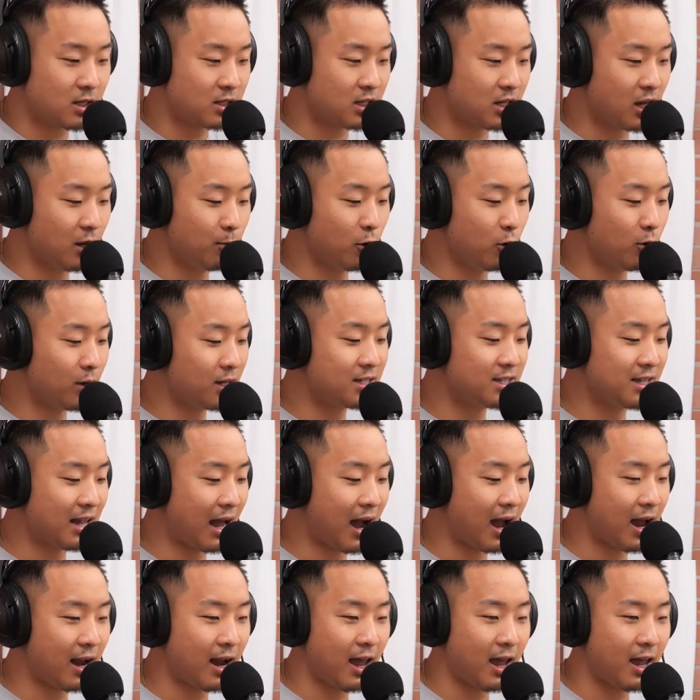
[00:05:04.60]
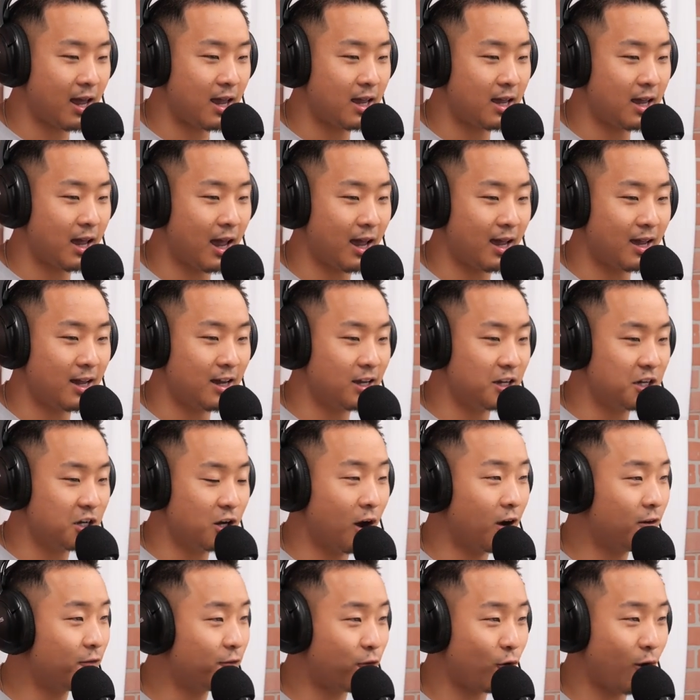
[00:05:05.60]
Simu is not a, a
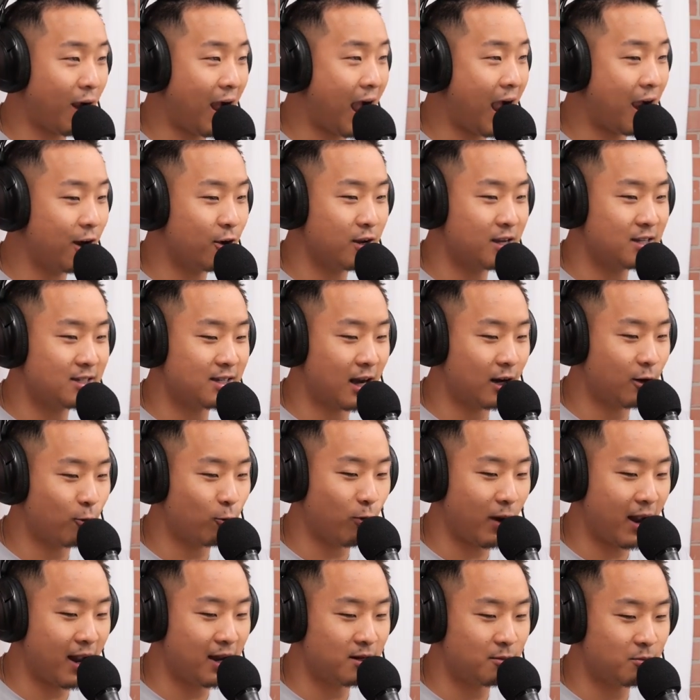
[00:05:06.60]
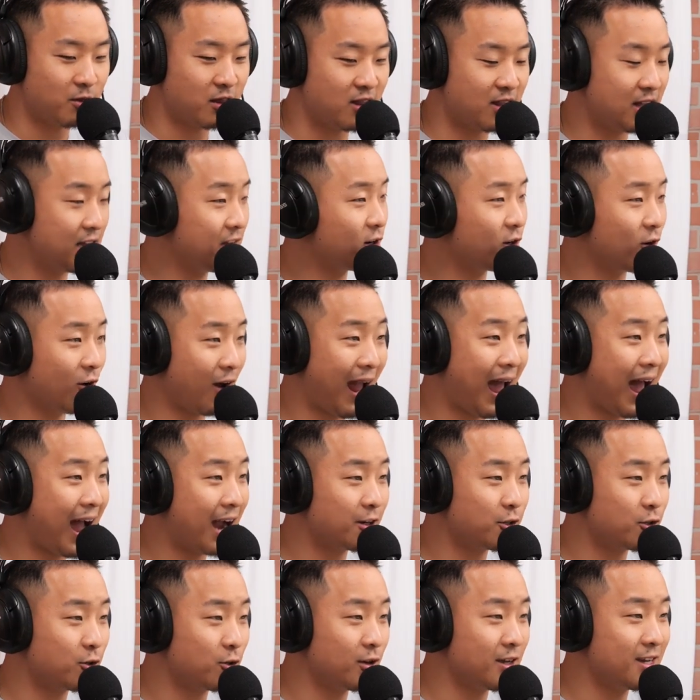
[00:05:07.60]
gun for hire. He's not a random theater
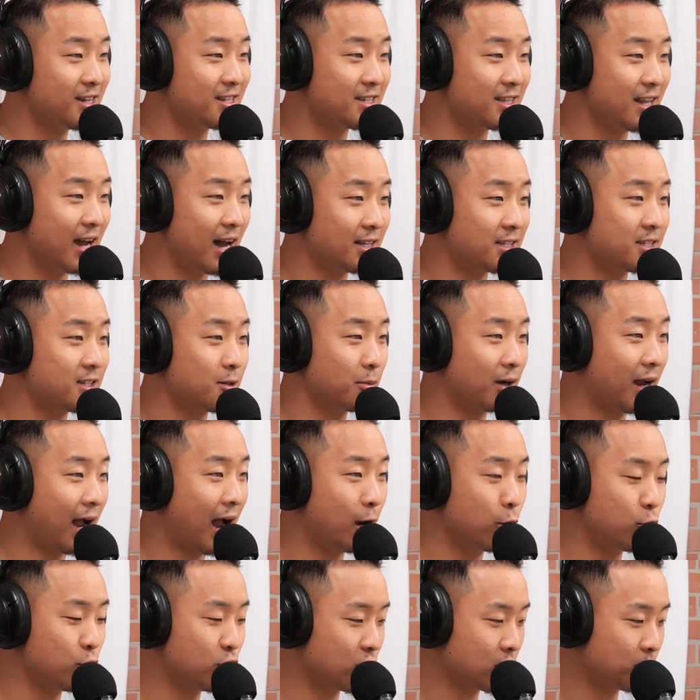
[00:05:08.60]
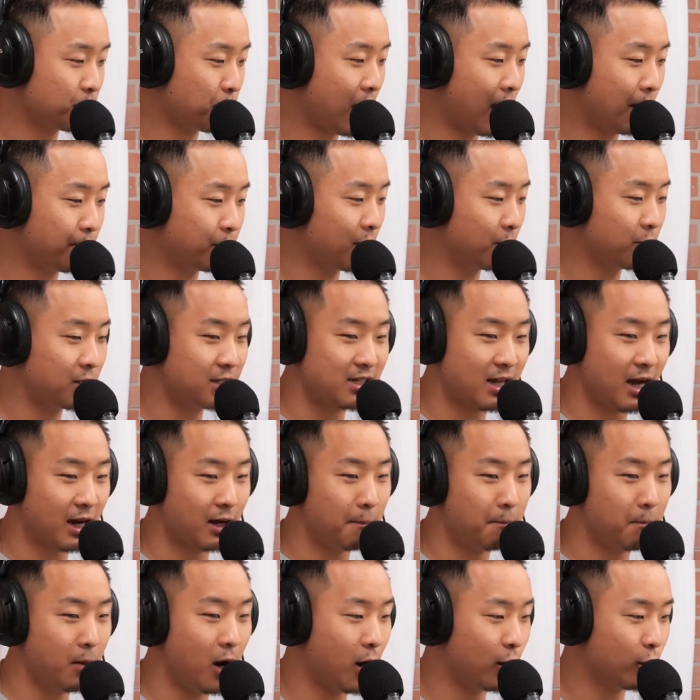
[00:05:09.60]
actor. He's not some guy who just popped up. He's not
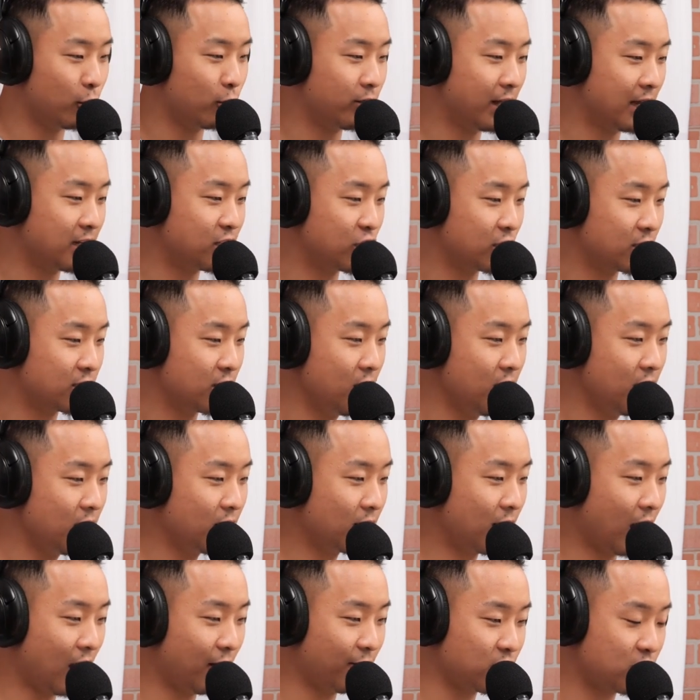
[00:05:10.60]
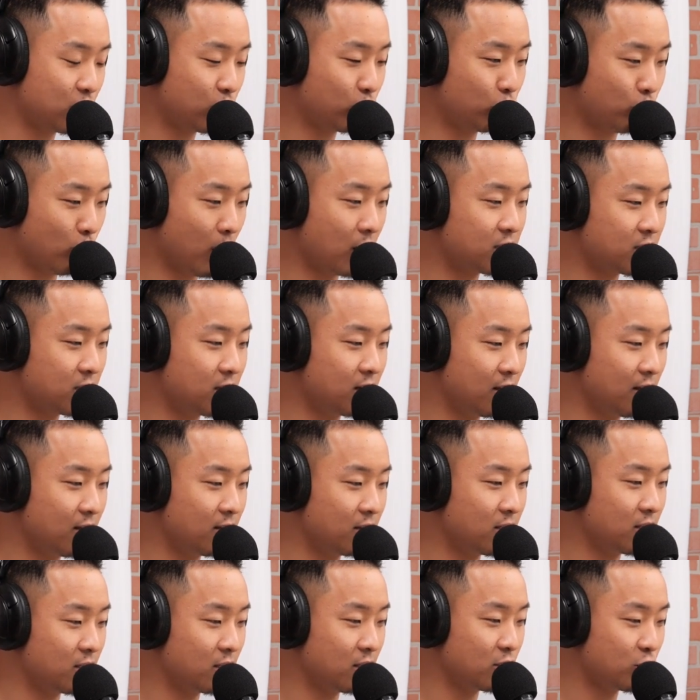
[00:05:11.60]
a model that just got thrusted
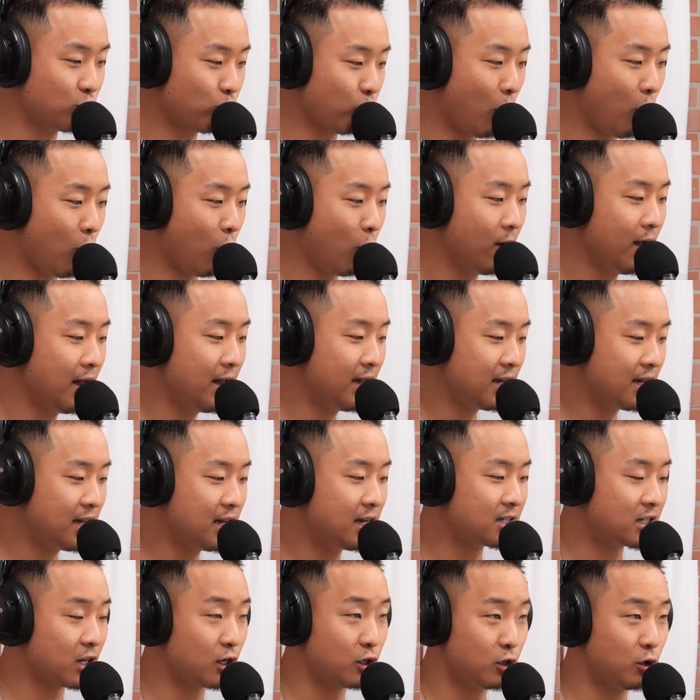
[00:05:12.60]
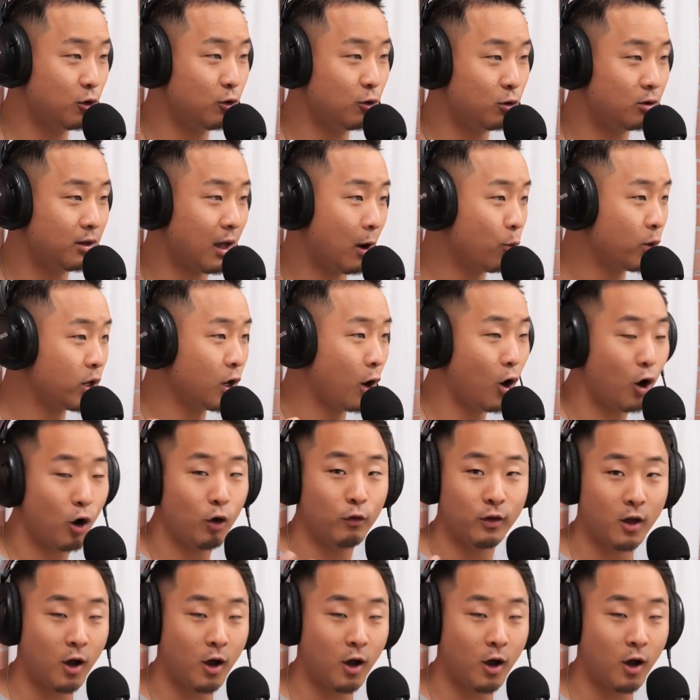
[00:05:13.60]
into this role. He is a dude that we all